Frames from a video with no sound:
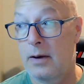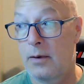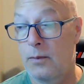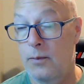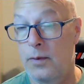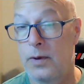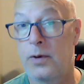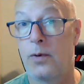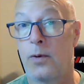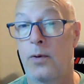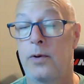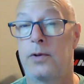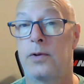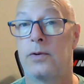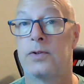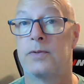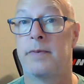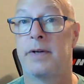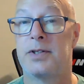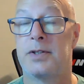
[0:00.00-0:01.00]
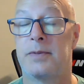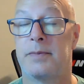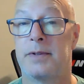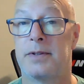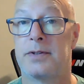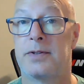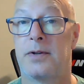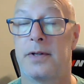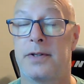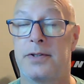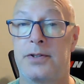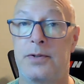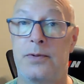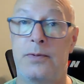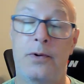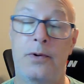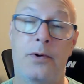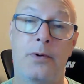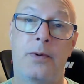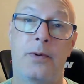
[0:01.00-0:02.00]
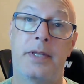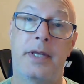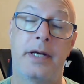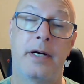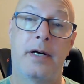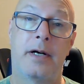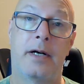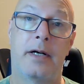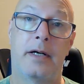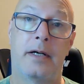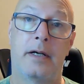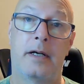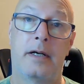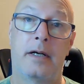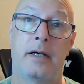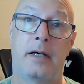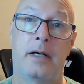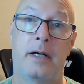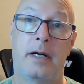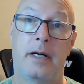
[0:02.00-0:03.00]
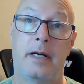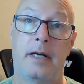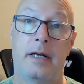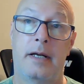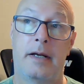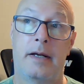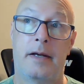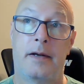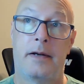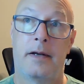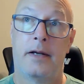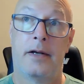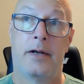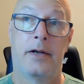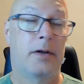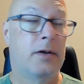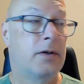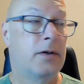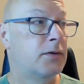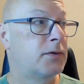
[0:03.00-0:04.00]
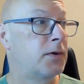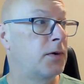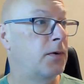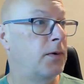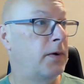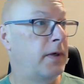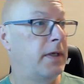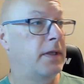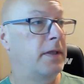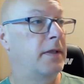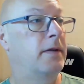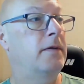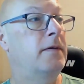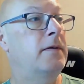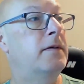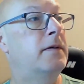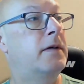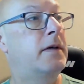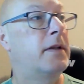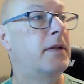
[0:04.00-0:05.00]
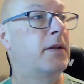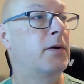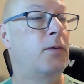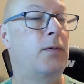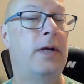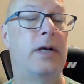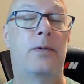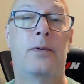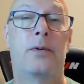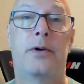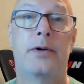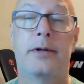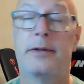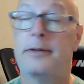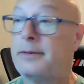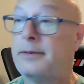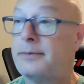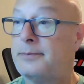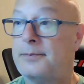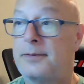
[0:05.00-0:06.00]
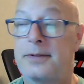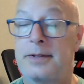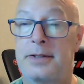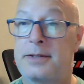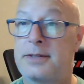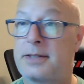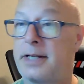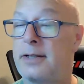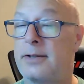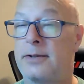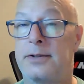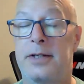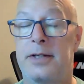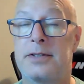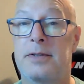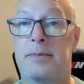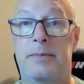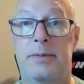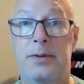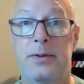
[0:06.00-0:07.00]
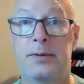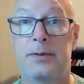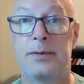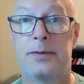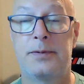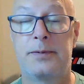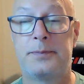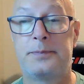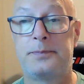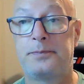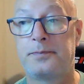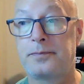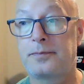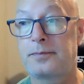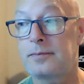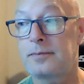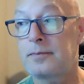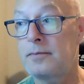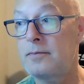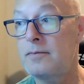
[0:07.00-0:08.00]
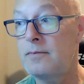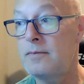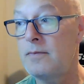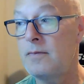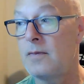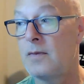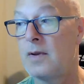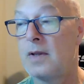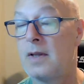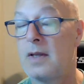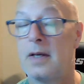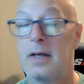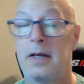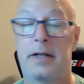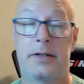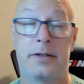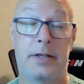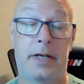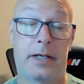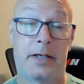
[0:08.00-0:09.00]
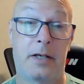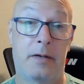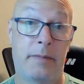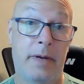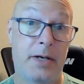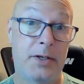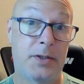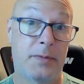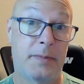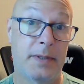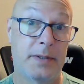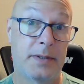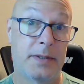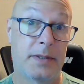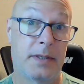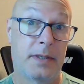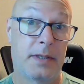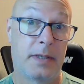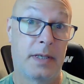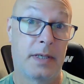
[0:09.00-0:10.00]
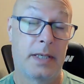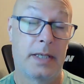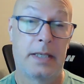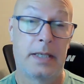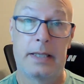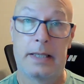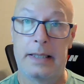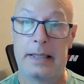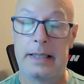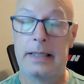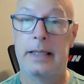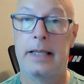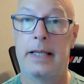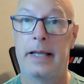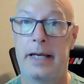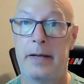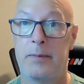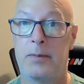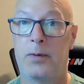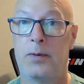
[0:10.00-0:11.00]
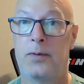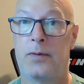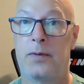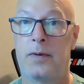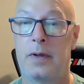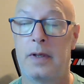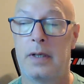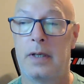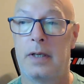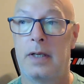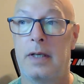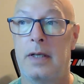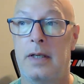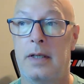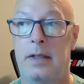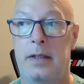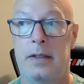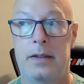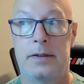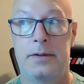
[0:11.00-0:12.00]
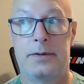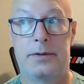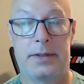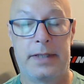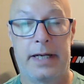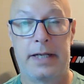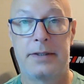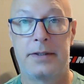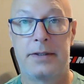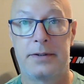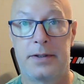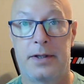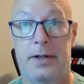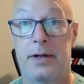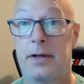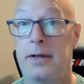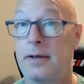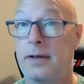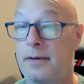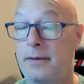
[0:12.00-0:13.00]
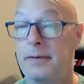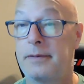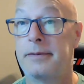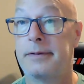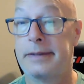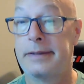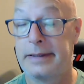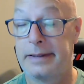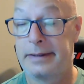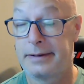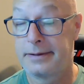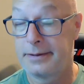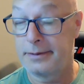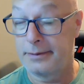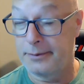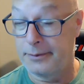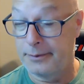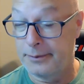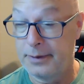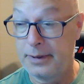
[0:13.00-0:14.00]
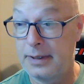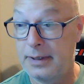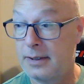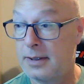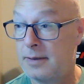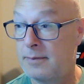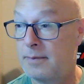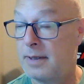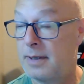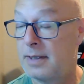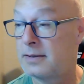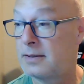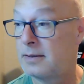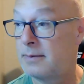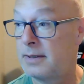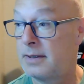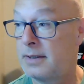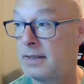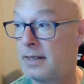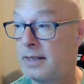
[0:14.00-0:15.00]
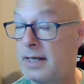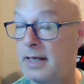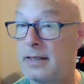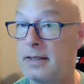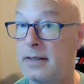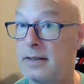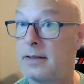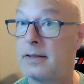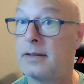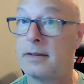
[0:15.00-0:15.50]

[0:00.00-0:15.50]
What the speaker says: Record those measurements so that you know what they are. So in the week where the scale doesn't move, check your measurements. Did they move? Chances are, and it's a really good possibility, that